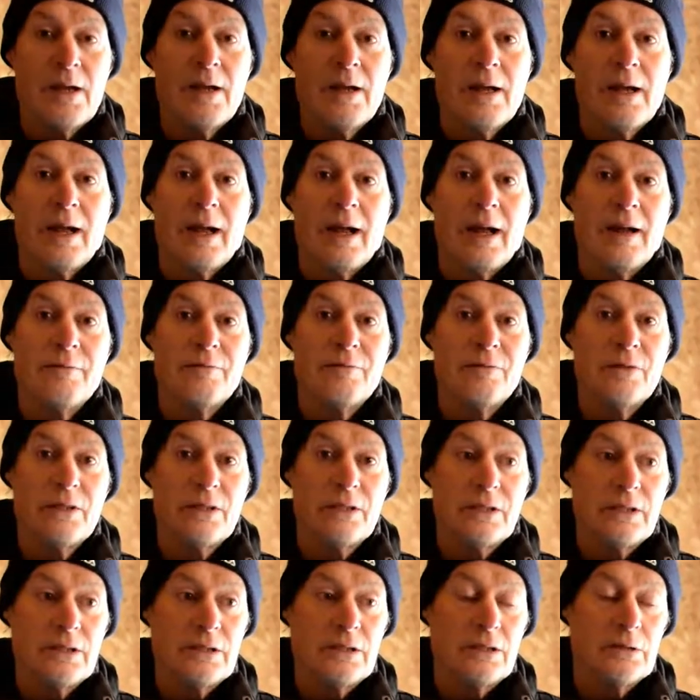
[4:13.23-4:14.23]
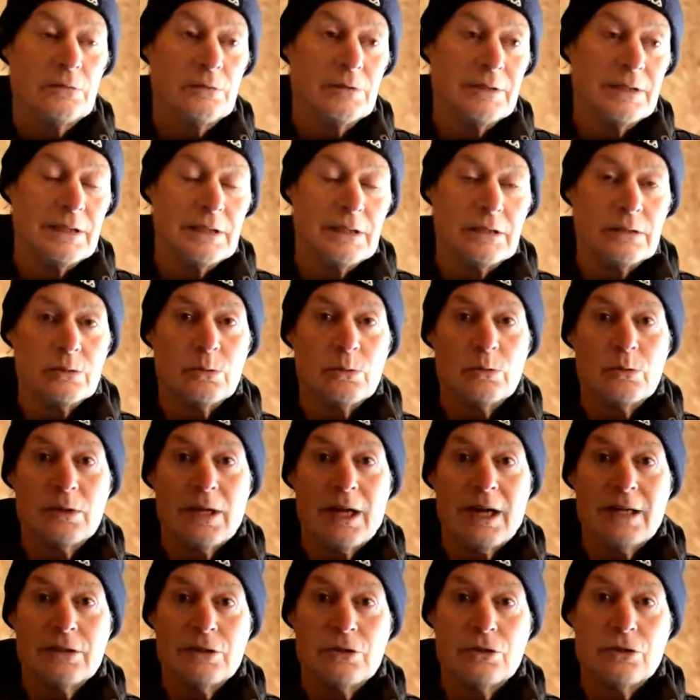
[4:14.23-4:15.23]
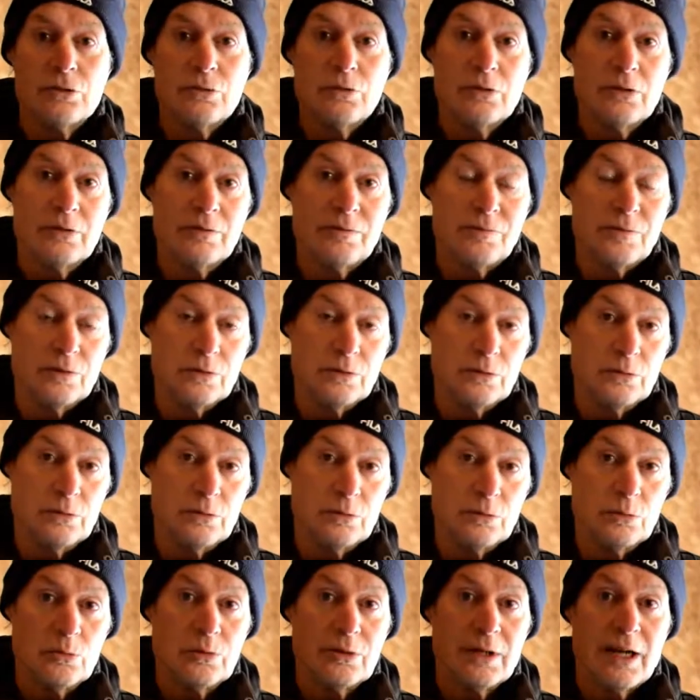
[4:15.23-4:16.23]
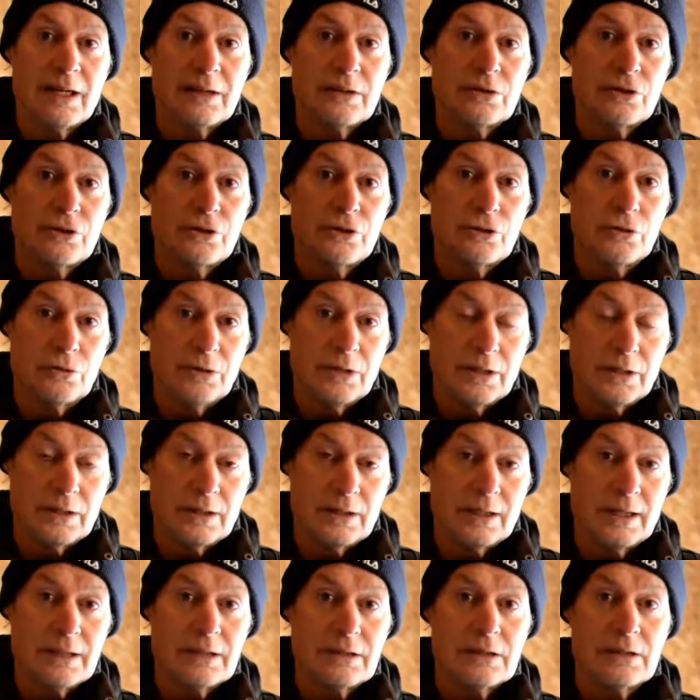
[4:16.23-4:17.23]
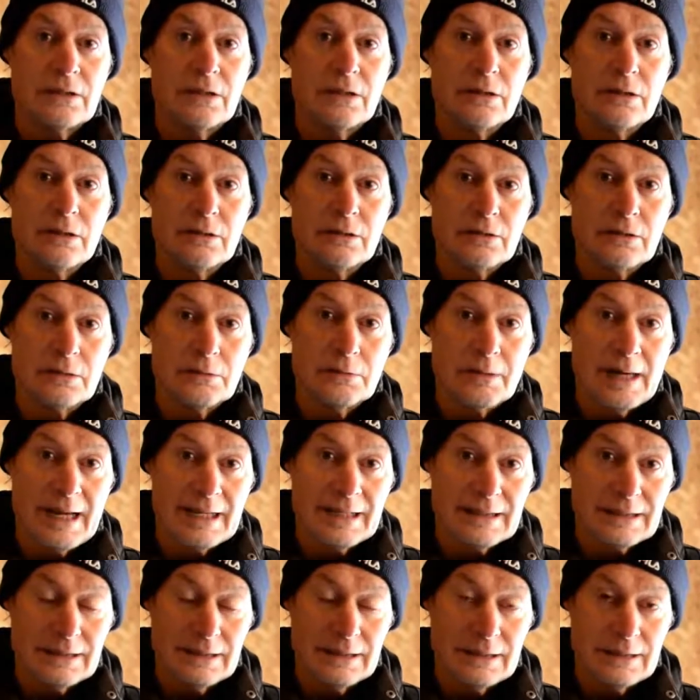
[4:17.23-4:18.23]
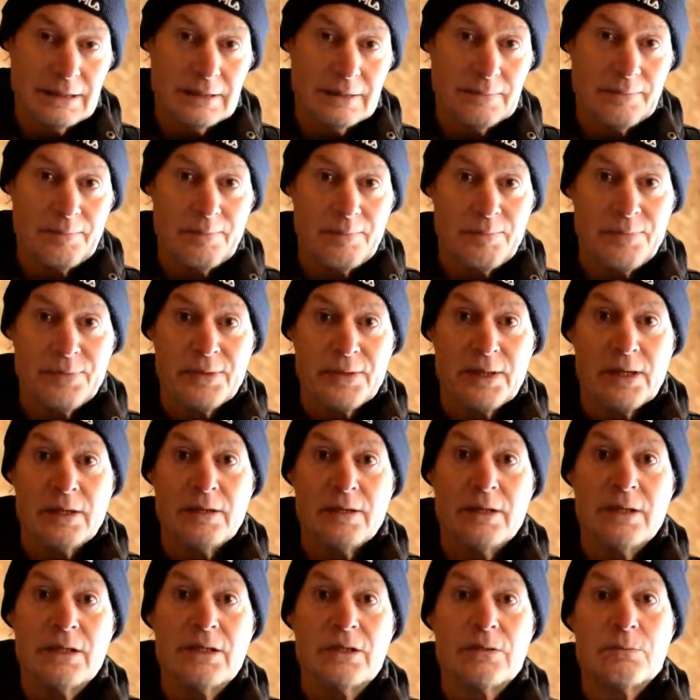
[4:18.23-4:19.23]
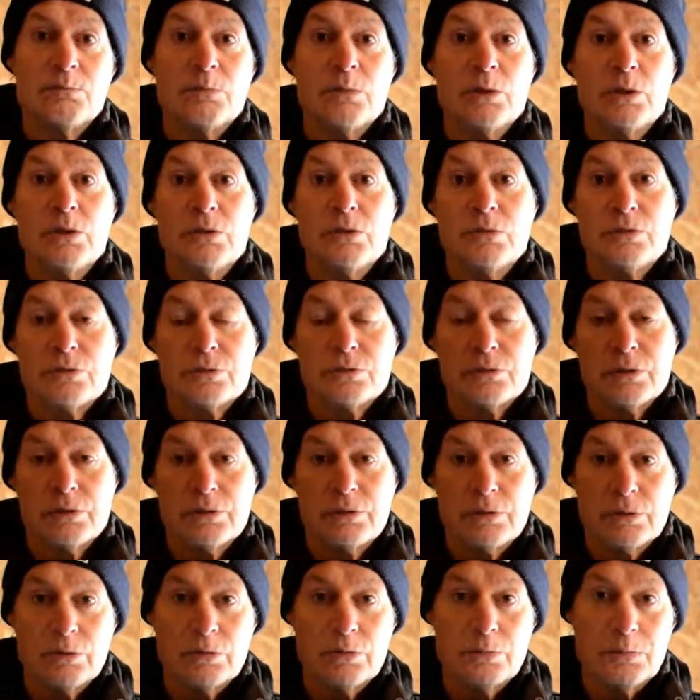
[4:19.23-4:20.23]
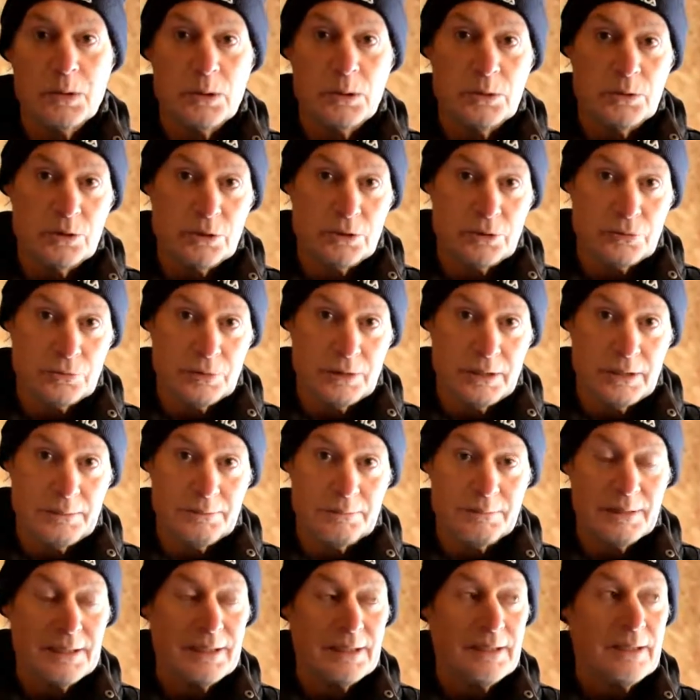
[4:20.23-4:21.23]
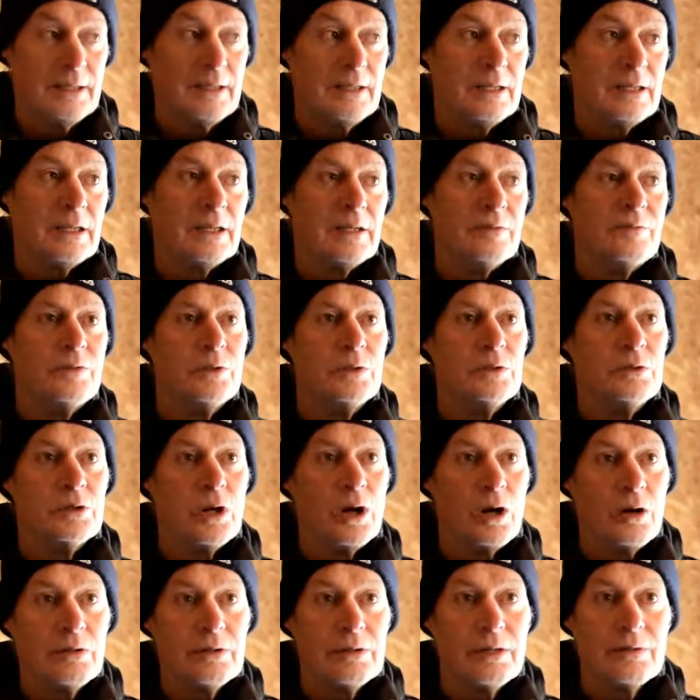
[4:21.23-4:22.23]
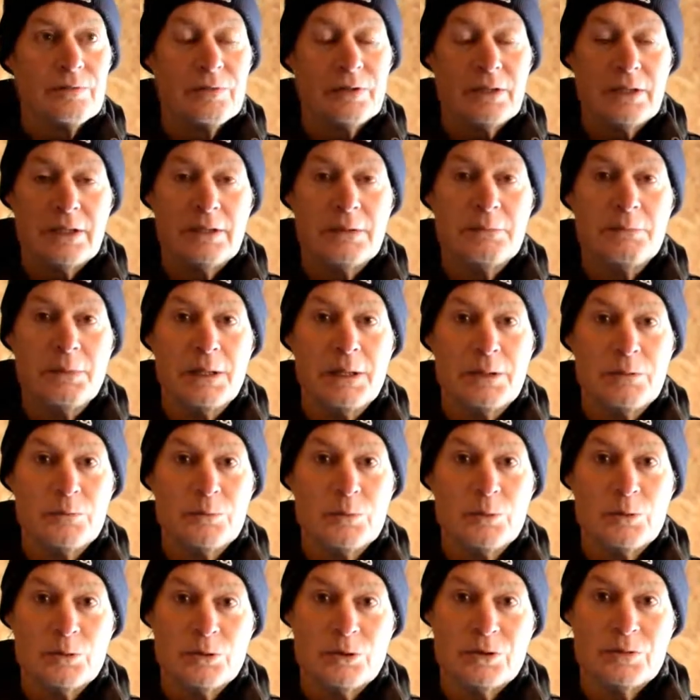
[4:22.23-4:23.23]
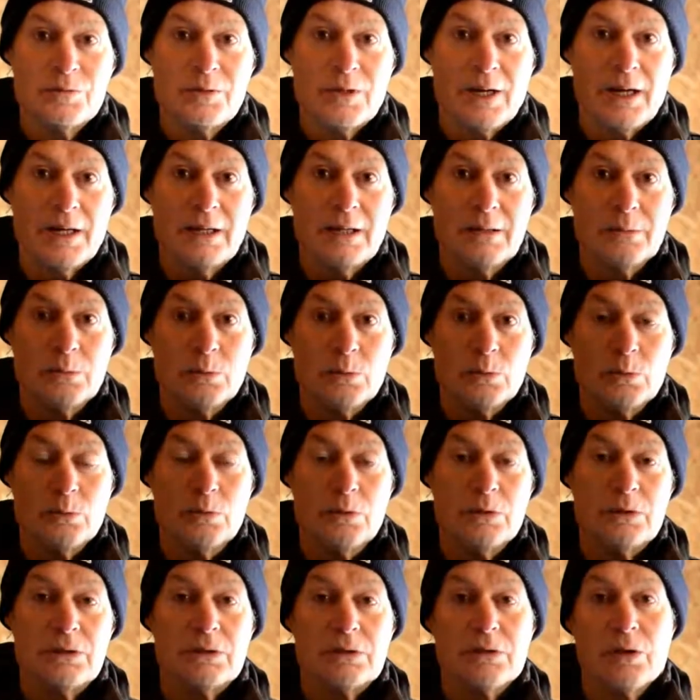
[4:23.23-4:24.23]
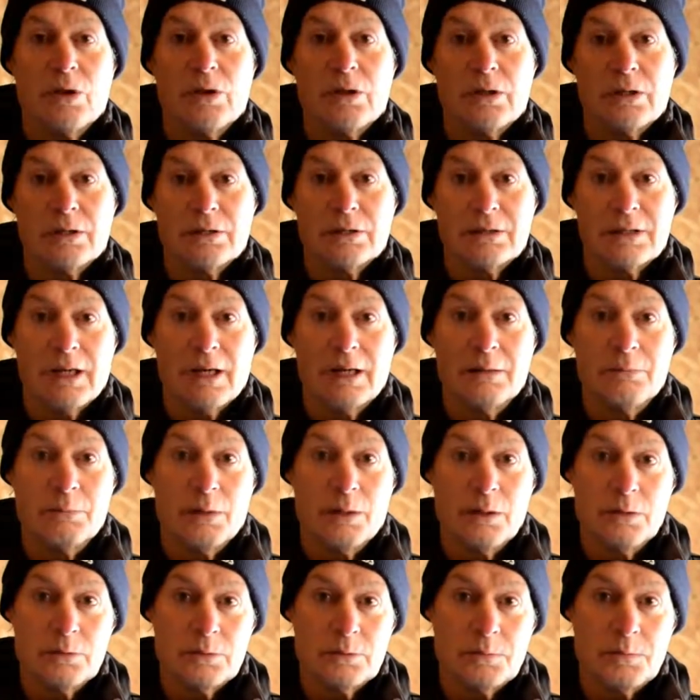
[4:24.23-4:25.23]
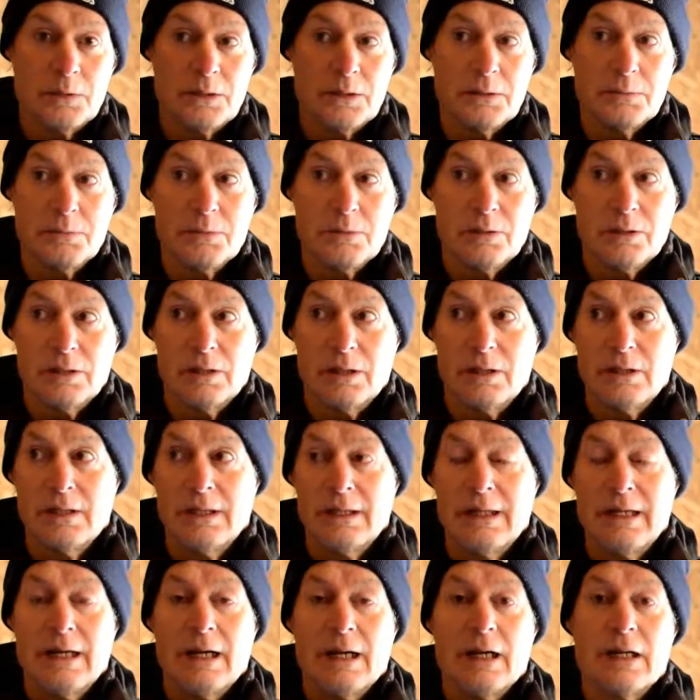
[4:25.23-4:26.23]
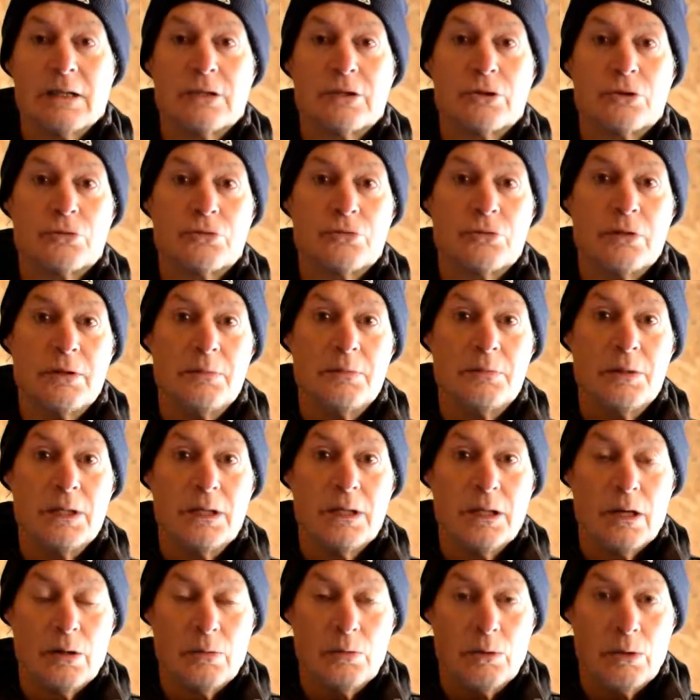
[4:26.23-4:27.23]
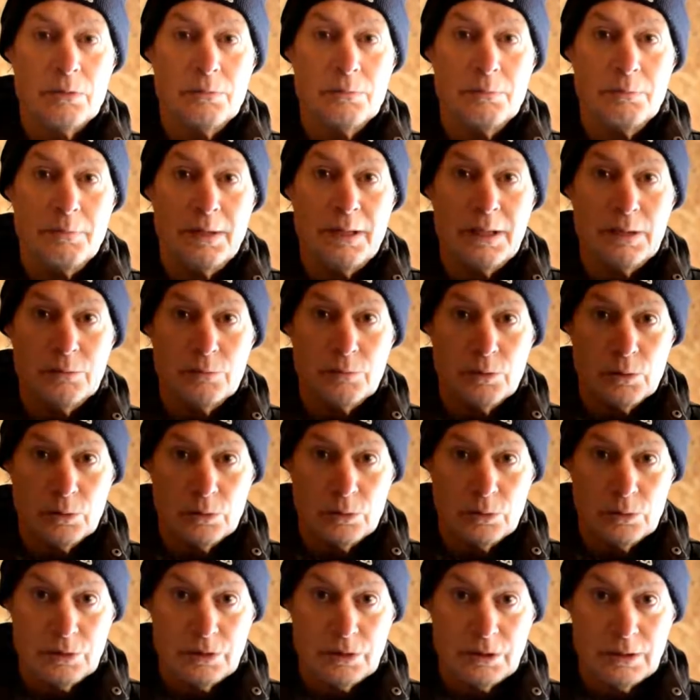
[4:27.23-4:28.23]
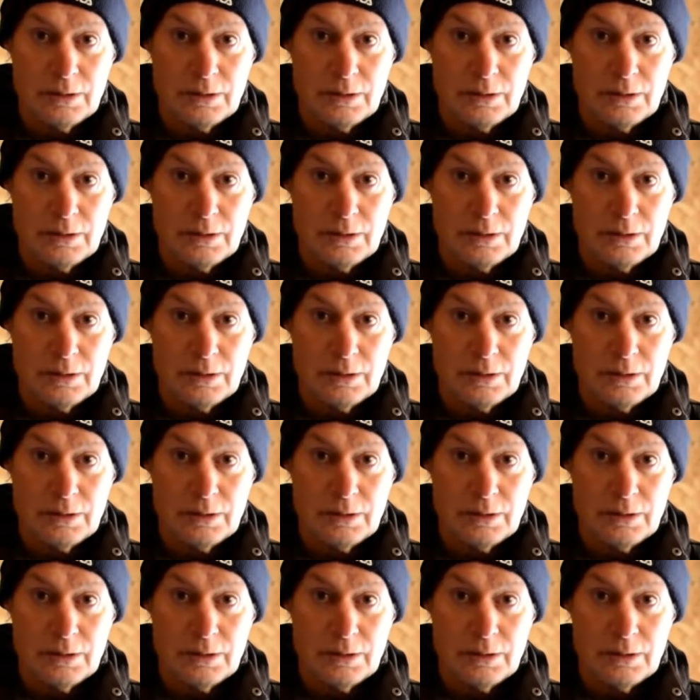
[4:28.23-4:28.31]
Everything you eat, all that junk food, all that sugar gets turned to acid. This moves through your bloodstream. If you don't have any minerals available, which like I say, most people are extremely low on minerals,